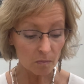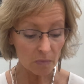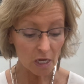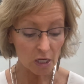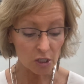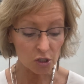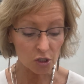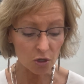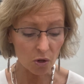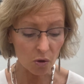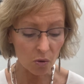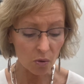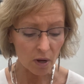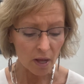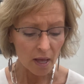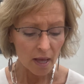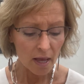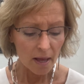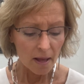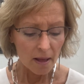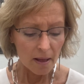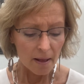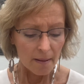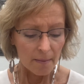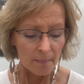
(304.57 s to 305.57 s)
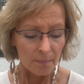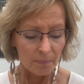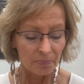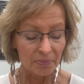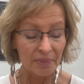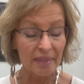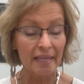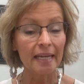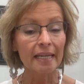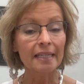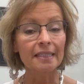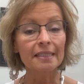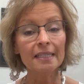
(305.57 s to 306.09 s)
So
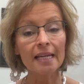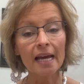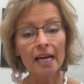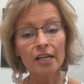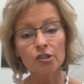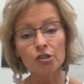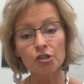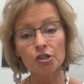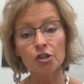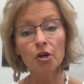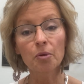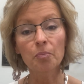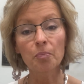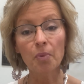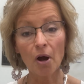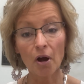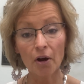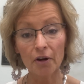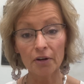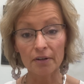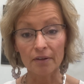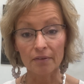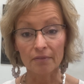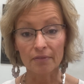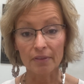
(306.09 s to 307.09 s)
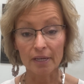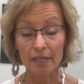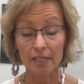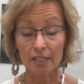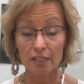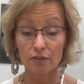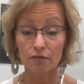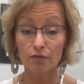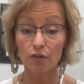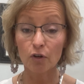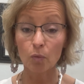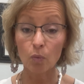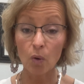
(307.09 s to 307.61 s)
the intentional part of
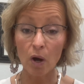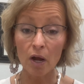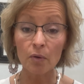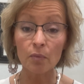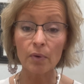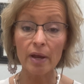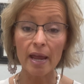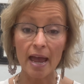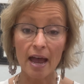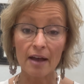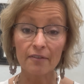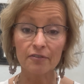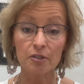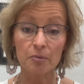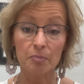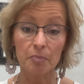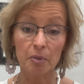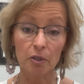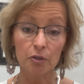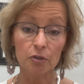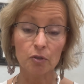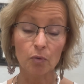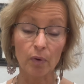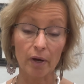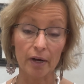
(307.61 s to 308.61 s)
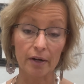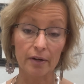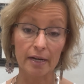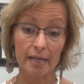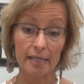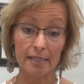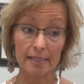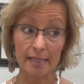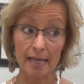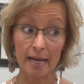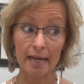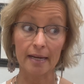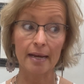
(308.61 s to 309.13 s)
this, for one, we have to build
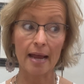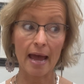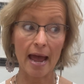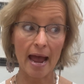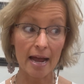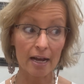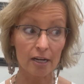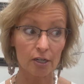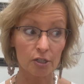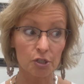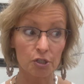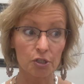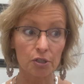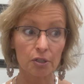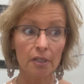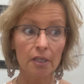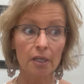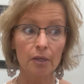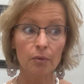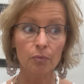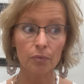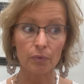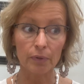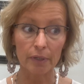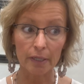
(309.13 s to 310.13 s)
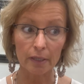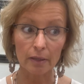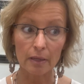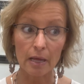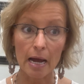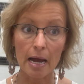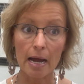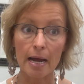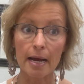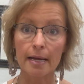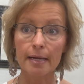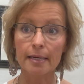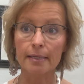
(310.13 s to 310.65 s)
awareness and actually
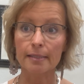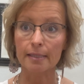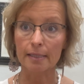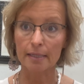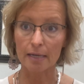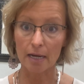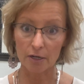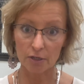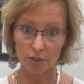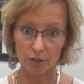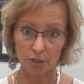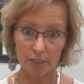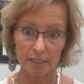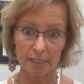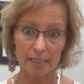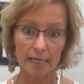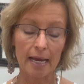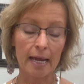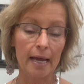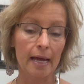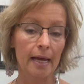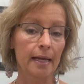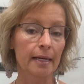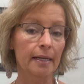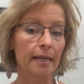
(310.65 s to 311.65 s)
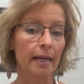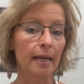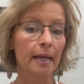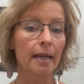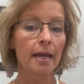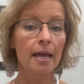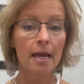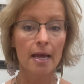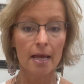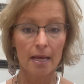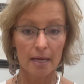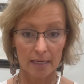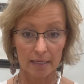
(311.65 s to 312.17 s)
realize and understand and
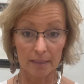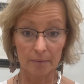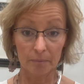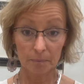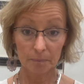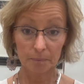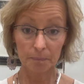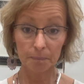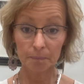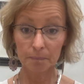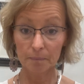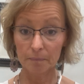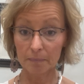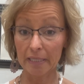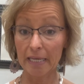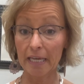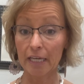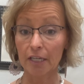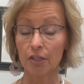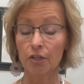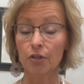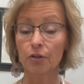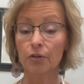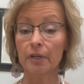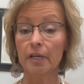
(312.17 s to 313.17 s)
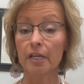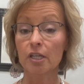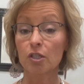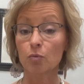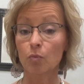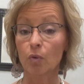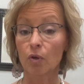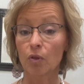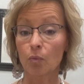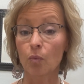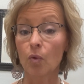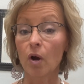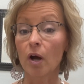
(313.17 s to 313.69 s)
get curious
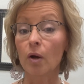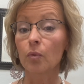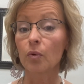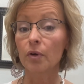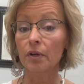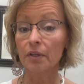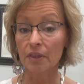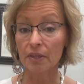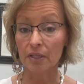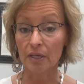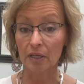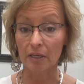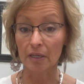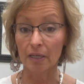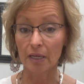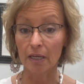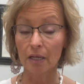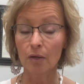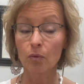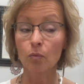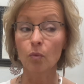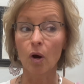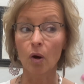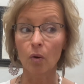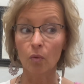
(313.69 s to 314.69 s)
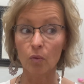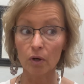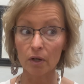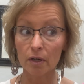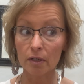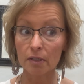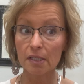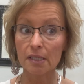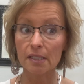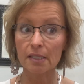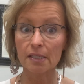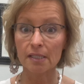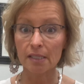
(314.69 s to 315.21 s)
with what we're thinking, what we're
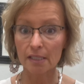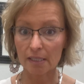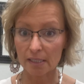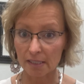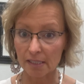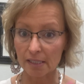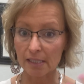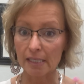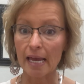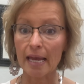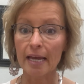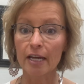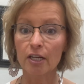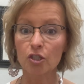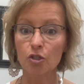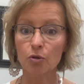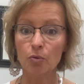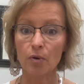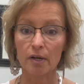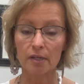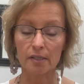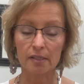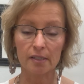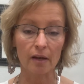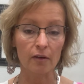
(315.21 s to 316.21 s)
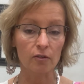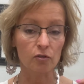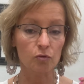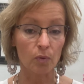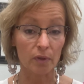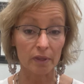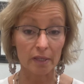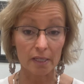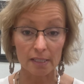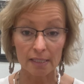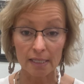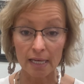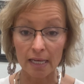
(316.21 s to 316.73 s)
saying to ourselves,
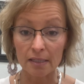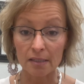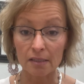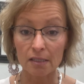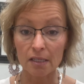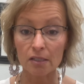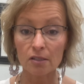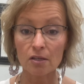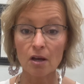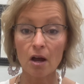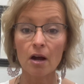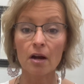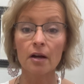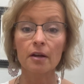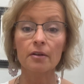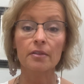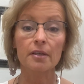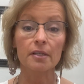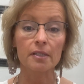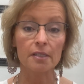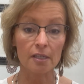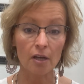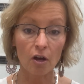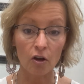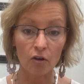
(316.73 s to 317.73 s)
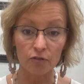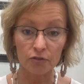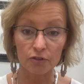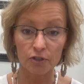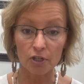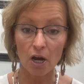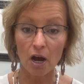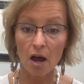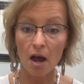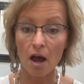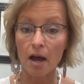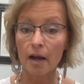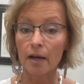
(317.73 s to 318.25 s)
what the sentences are, the
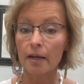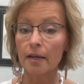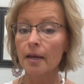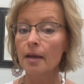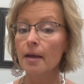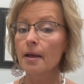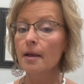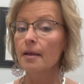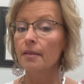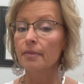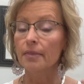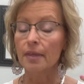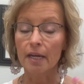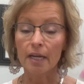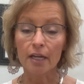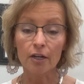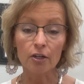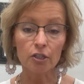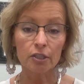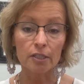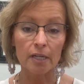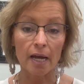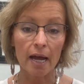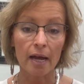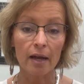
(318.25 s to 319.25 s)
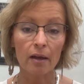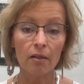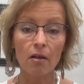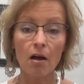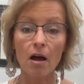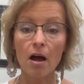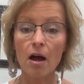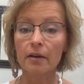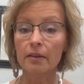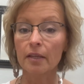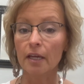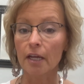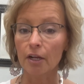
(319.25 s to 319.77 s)
self-talk, the inner
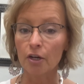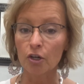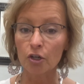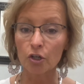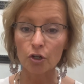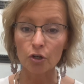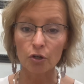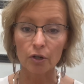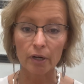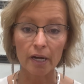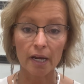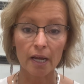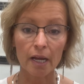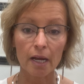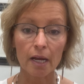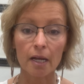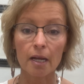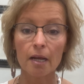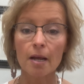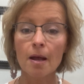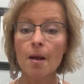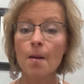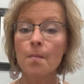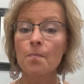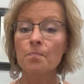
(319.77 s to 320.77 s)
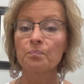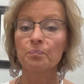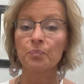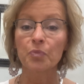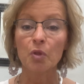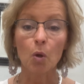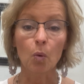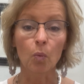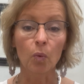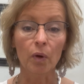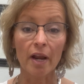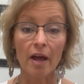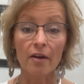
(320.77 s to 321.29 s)
dialogue, the inner critic,
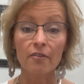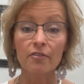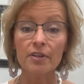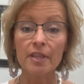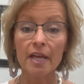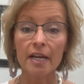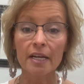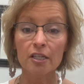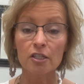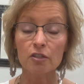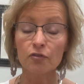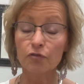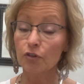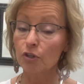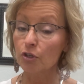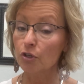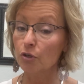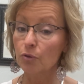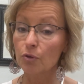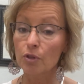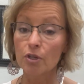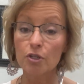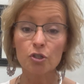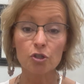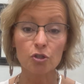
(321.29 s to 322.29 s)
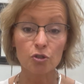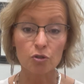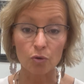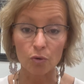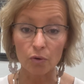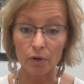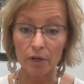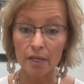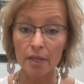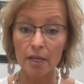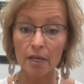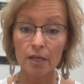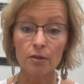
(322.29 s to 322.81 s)
whatever that is for you, the
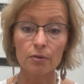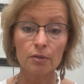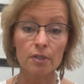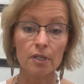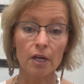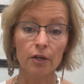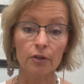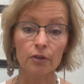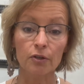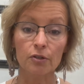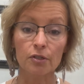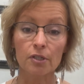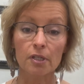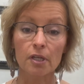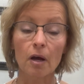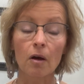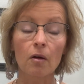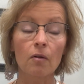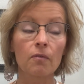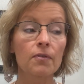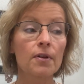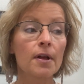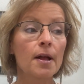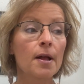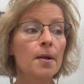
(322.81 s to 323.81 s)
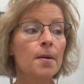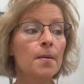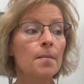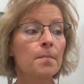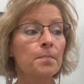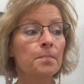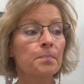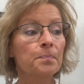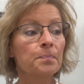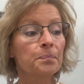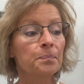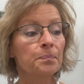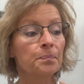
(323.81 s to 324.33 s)
story that you tell yourself.
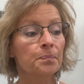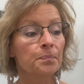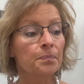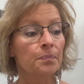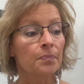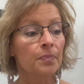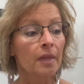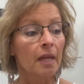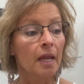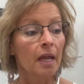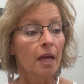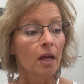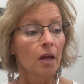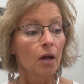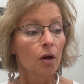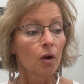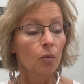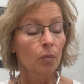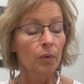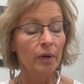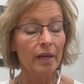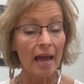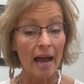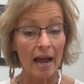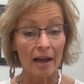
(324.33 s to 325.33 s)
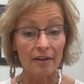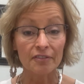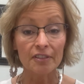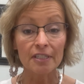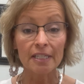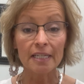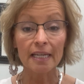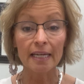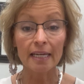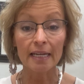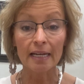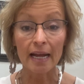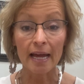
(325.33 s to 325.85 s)
We have to
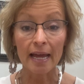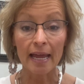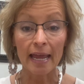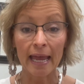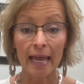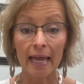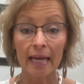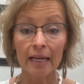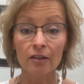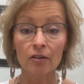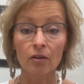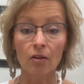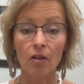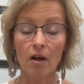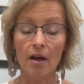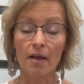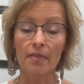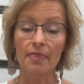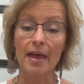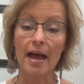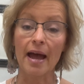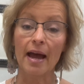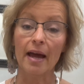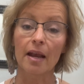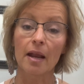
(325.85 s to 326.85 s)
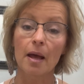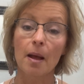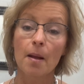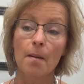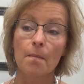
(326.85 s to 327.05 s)
get a handle on that.